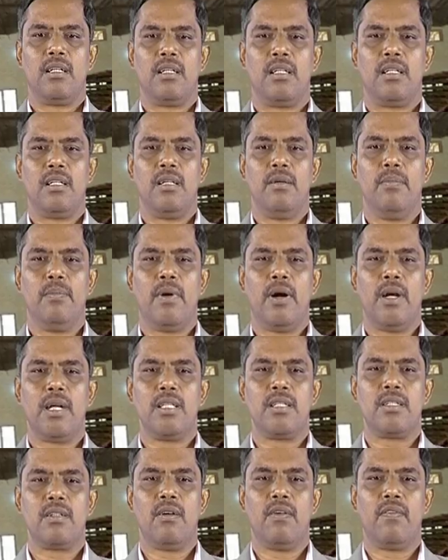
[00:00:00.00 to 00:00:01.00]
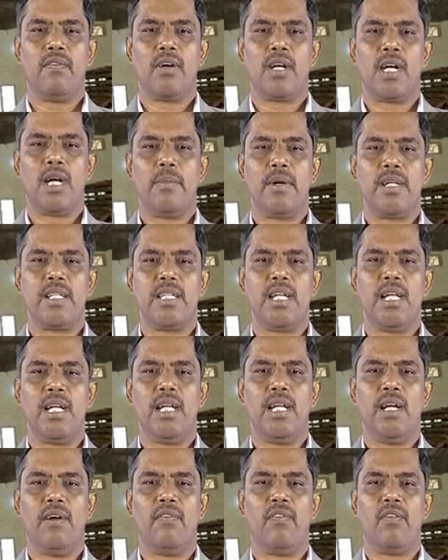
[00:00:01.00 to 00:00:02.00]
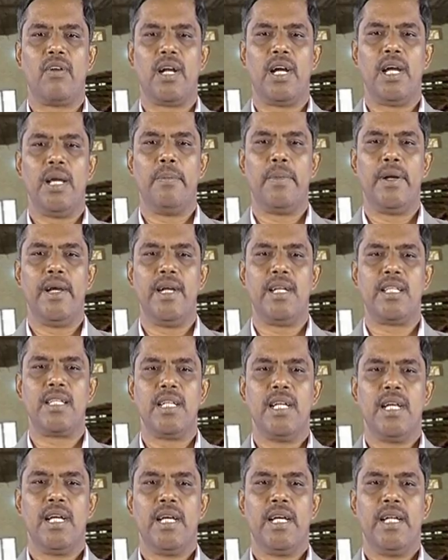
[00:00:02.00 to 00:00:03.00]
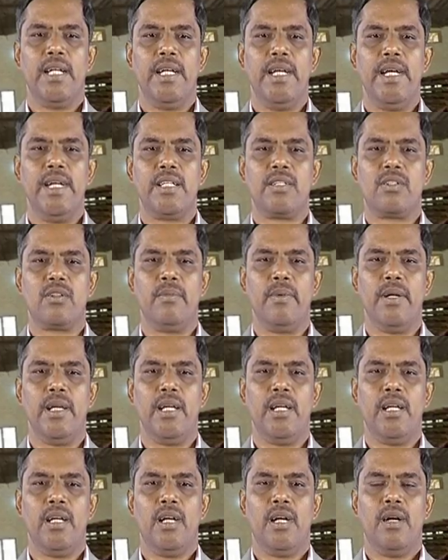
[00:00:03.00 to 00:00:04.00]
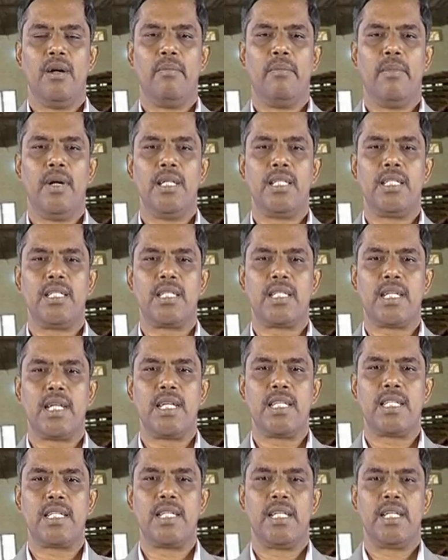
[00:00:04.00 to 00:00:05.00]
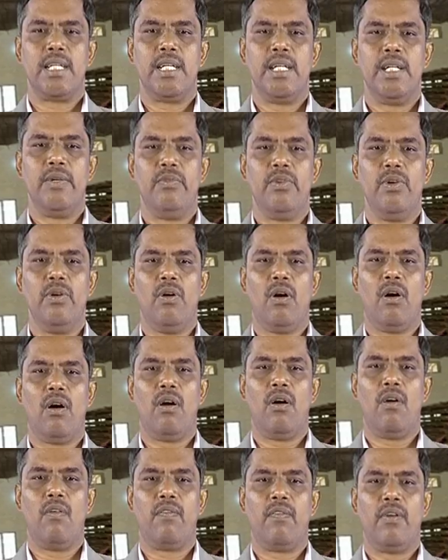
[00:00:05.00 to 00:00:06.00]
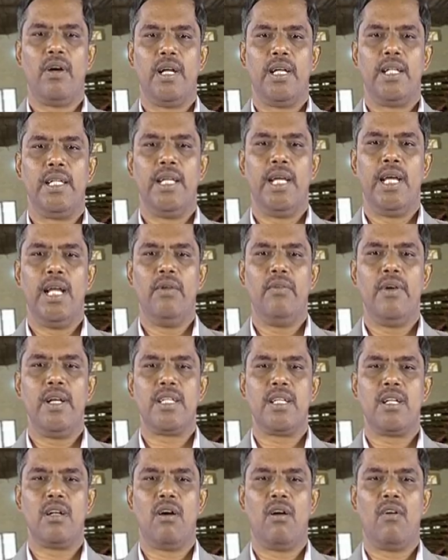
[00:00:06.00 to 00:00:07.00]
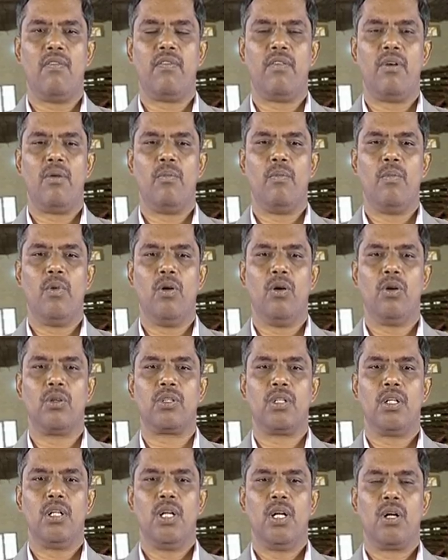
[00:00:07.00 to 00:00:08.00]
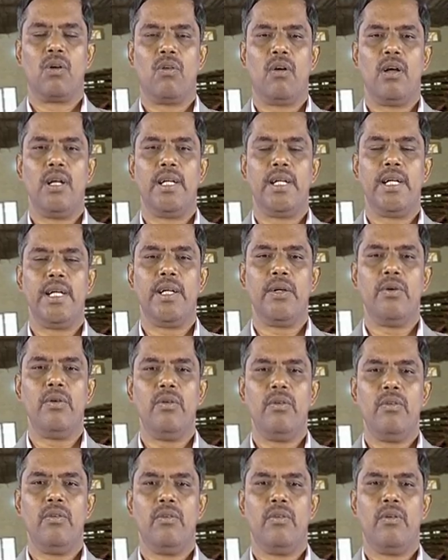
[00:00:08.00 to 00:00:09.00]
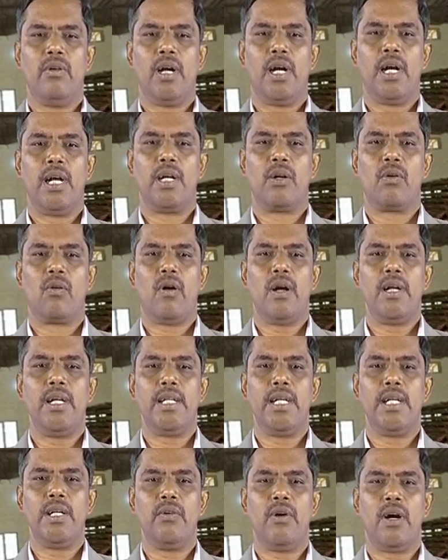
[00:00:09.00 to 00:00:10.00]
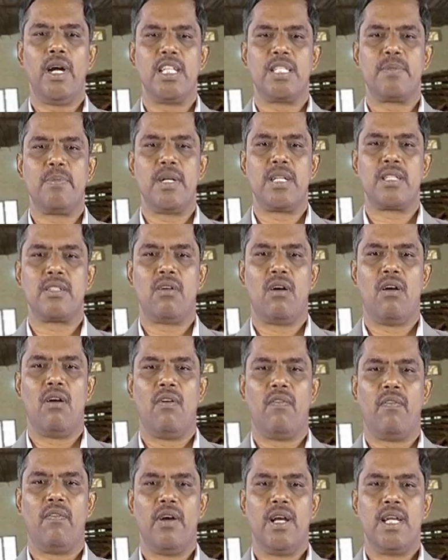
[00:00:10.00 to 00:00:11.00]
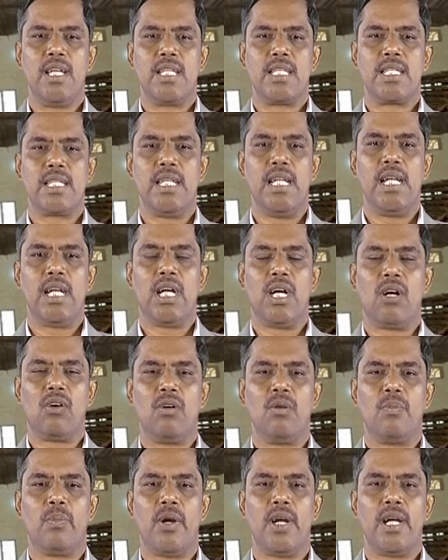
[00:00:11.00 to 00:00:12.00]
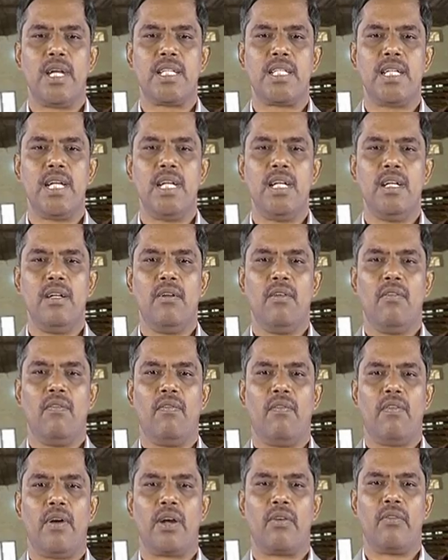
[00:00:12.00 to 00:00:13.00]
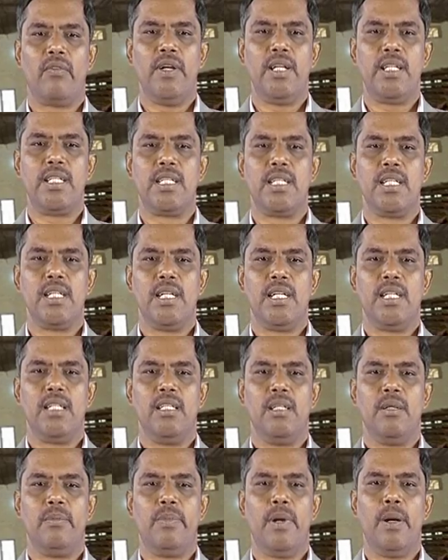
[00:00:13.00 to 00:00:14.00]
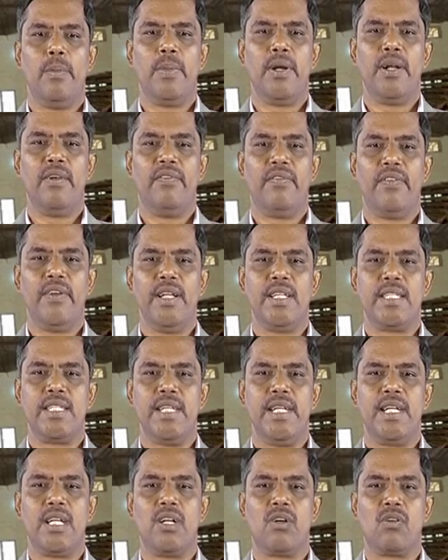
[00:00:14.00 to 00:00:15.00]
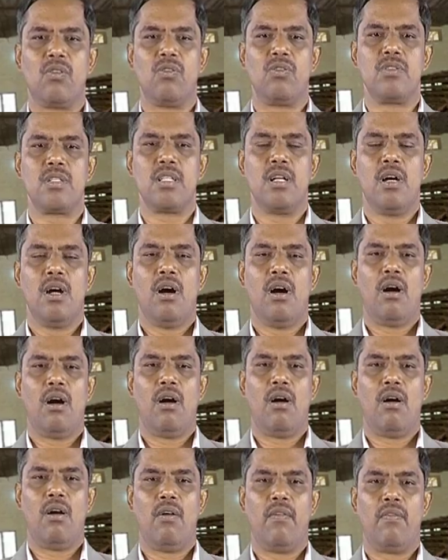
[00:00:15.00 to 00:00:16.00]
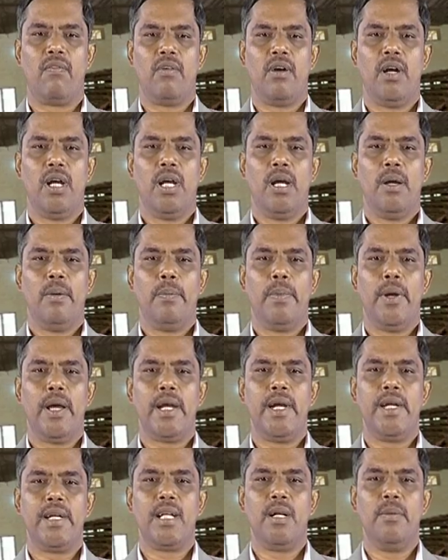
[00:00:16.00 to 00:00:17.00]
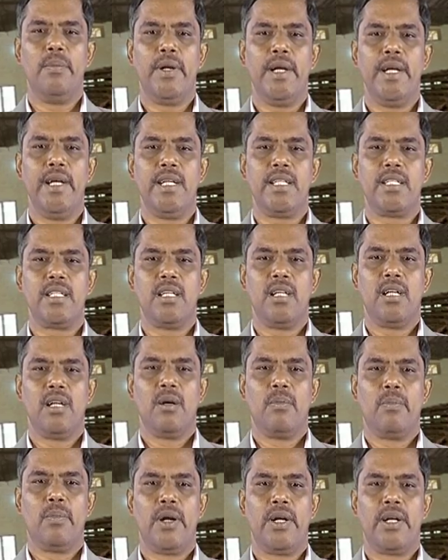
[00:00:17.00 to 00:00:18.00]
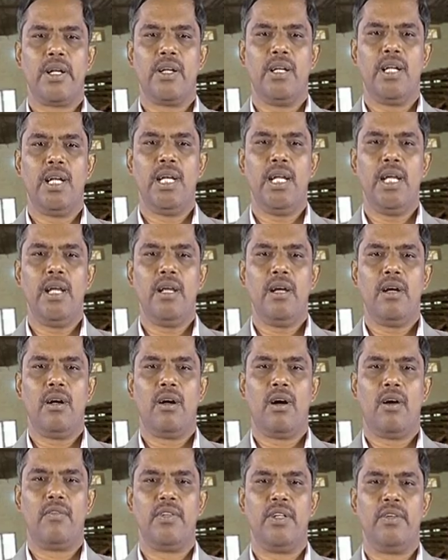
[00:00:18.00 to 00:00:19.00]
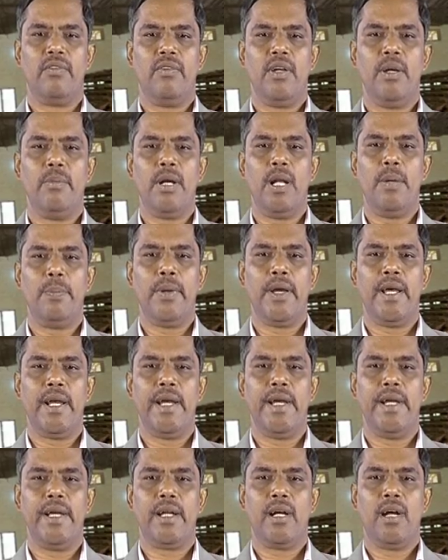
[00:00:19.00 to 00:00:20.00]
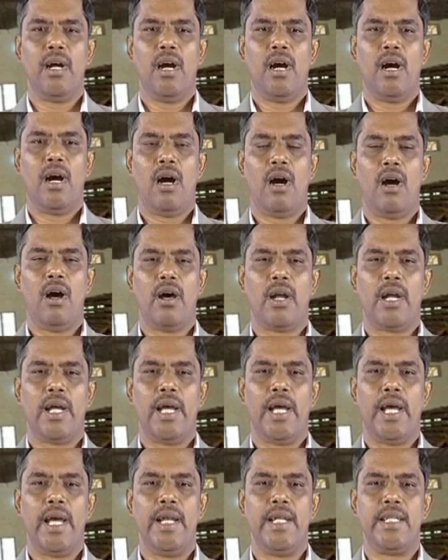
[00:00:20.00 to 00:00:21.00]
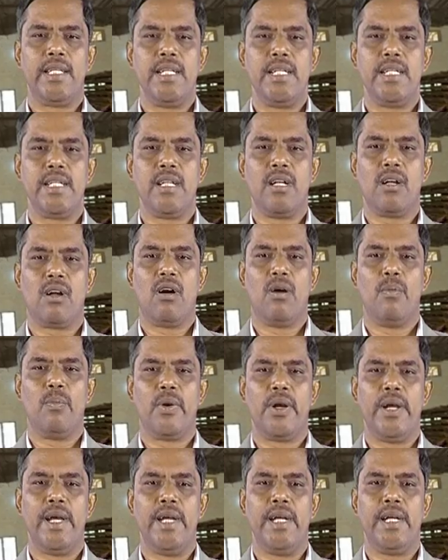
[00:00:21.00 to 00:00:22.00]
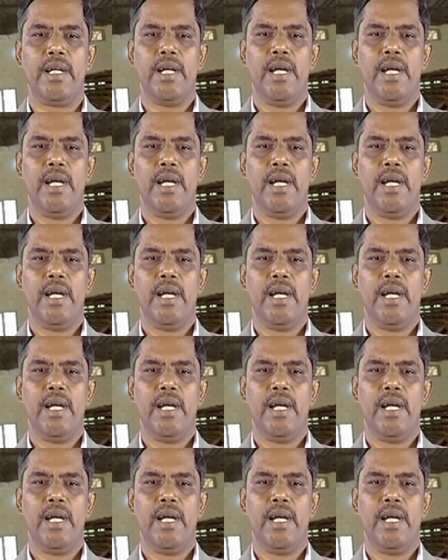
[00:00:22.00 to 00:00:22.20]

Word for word: The importance of commercial F1 hybrids needs to be much stressed in view of the elevation of both qualitative and quantitative aspects of silk cocoon production for which the pebrin free seed cocoons of parental breeds particularly of the female parent or an essential component